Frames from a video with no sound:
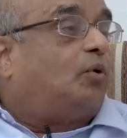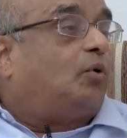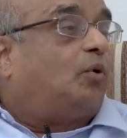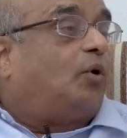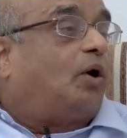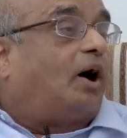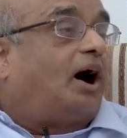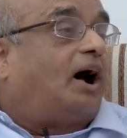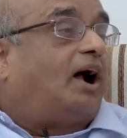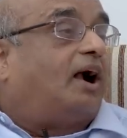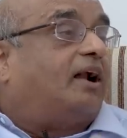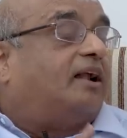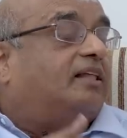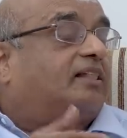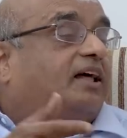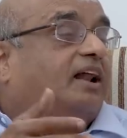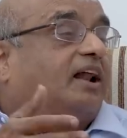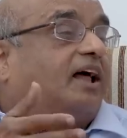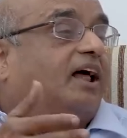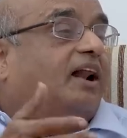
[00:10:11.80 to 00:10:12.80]
And
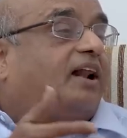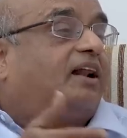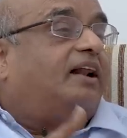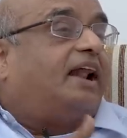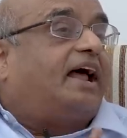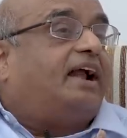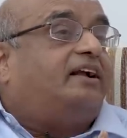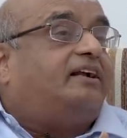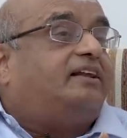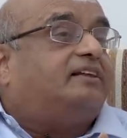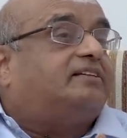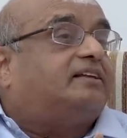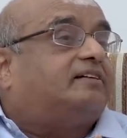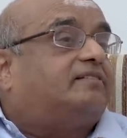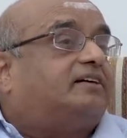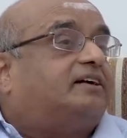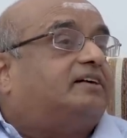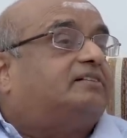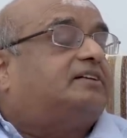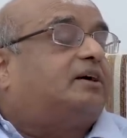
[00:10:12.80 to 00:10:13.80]
there are
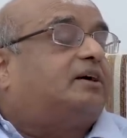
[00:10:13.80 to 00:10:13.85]
97